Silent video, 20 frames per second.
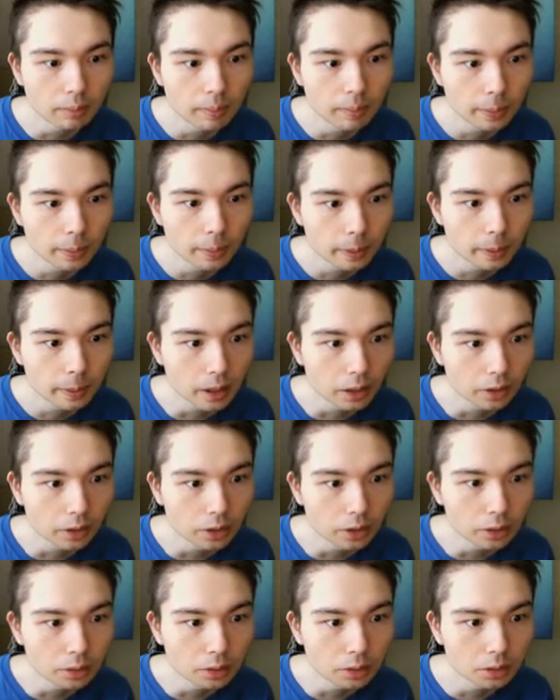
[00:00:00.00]
There are
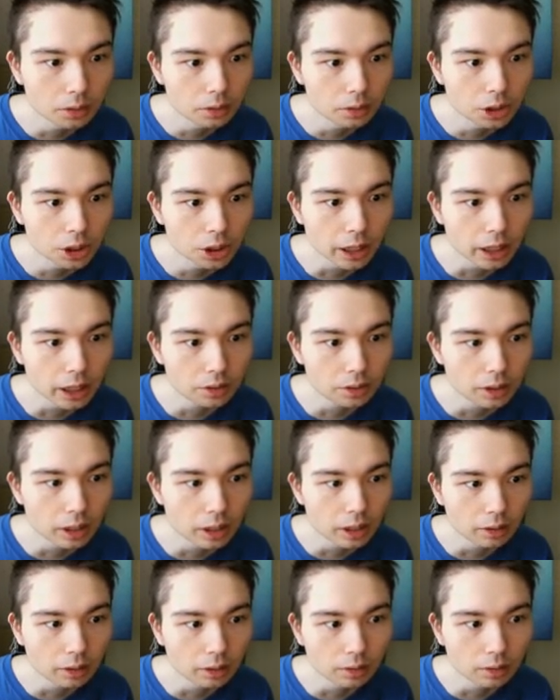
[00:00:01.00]
no good checks
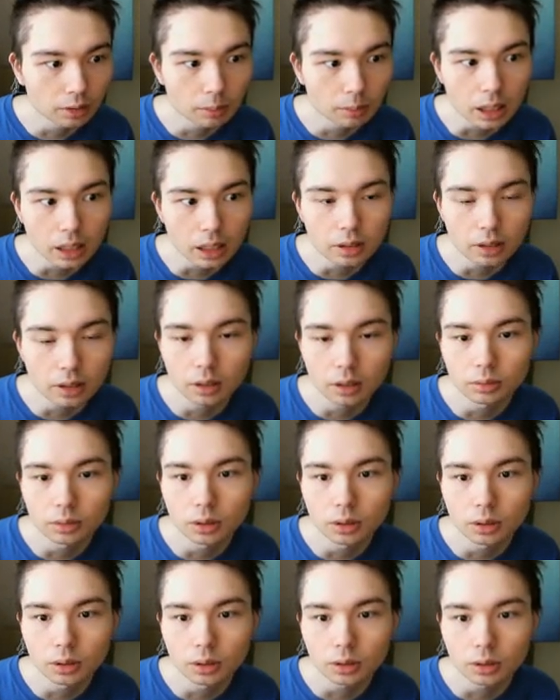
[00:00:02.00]
now from either
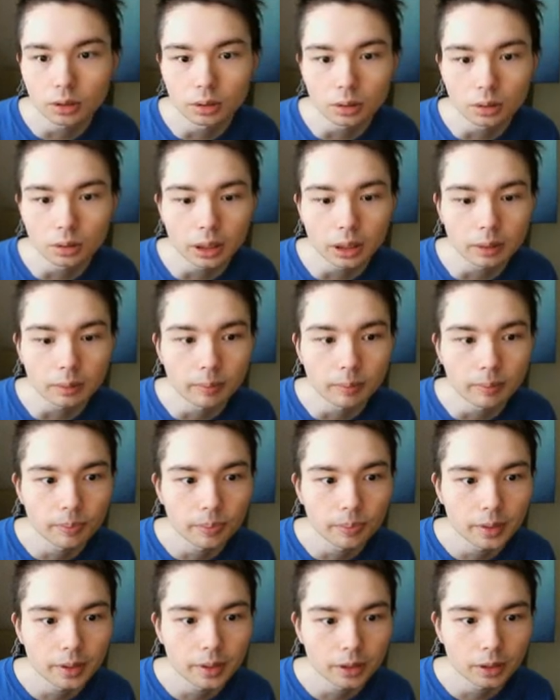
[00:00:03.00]
rook or queen.
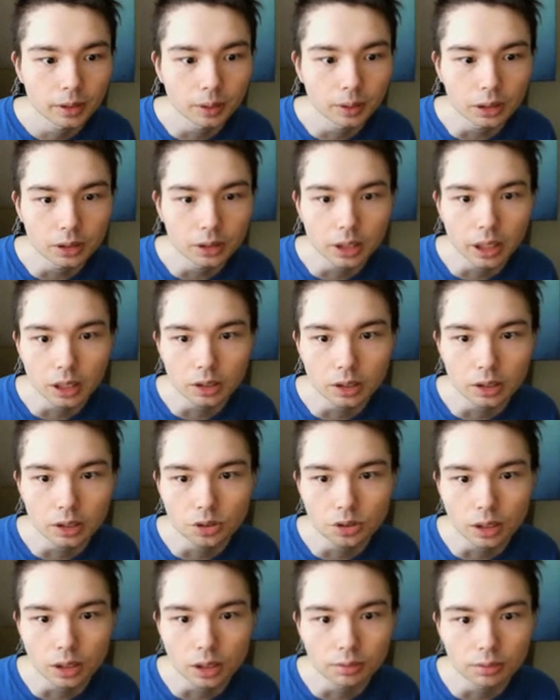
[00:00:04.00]
Queen takes
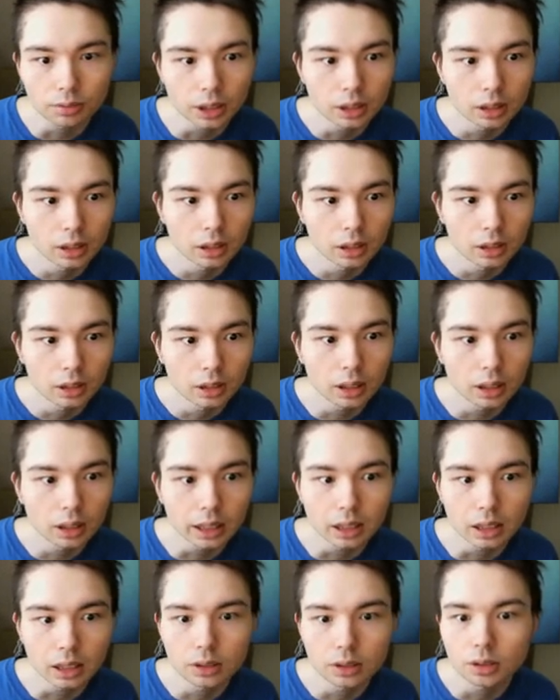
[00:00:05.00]
g3, knight
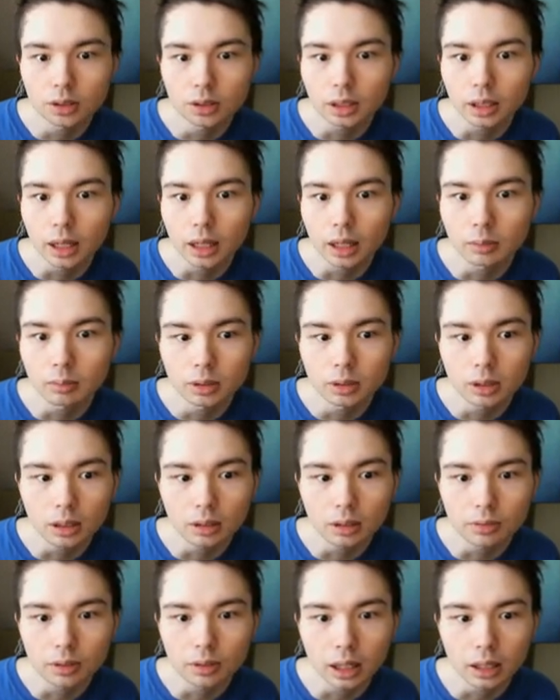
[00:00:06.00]
into the game,
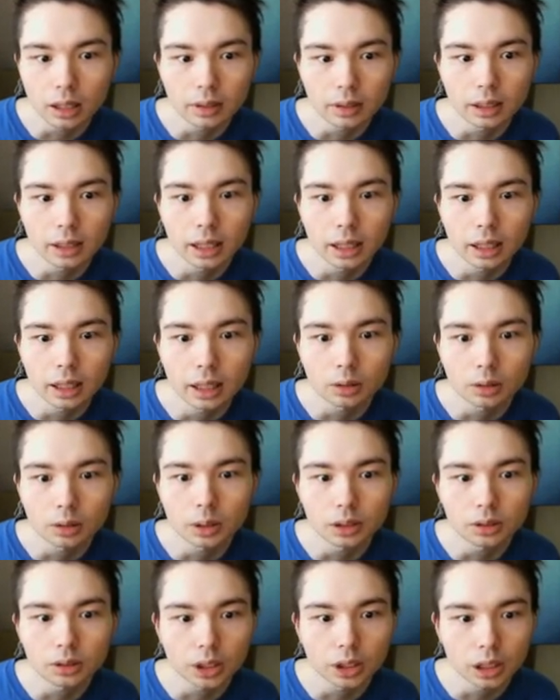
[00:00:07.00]
d5, and now
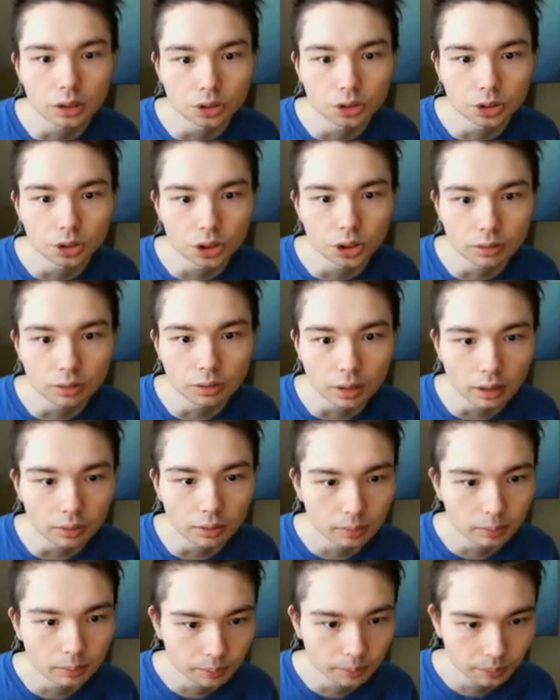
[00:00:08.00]
queen takes g5.
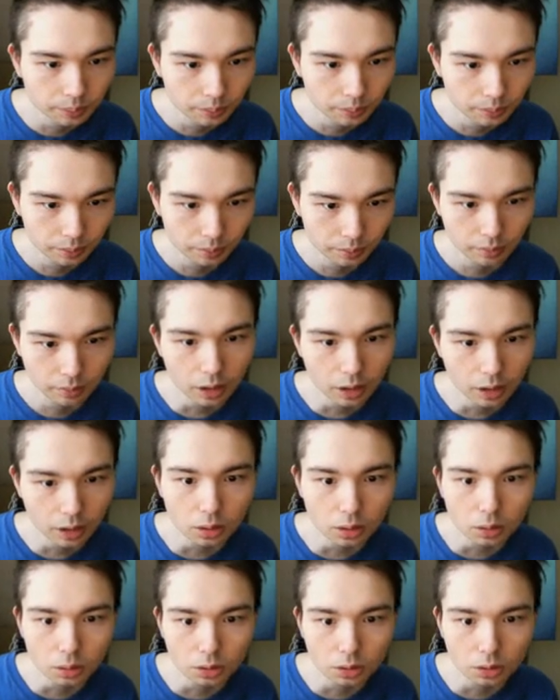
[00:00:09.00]
A
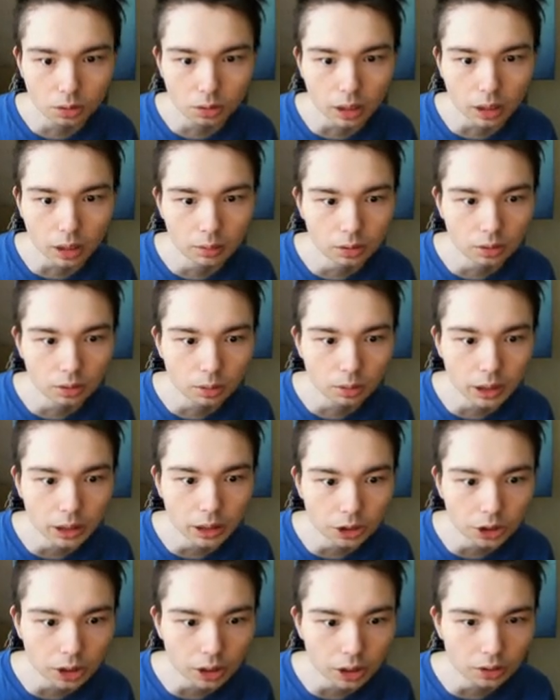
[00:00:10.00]
cool try was queen
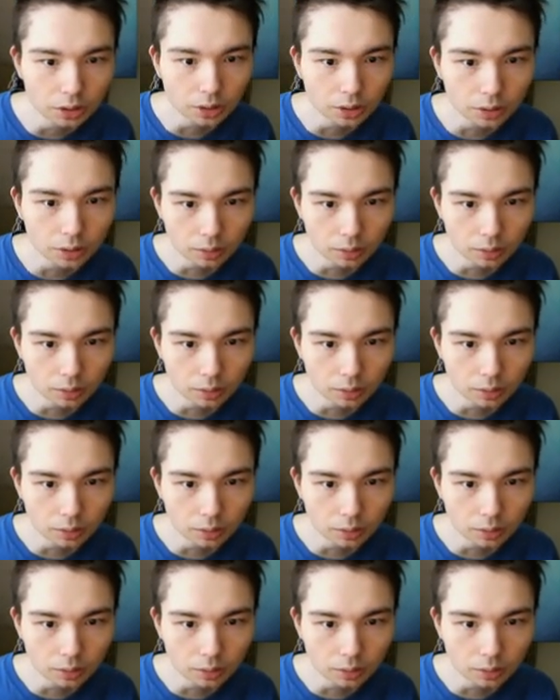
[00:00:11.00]
g2,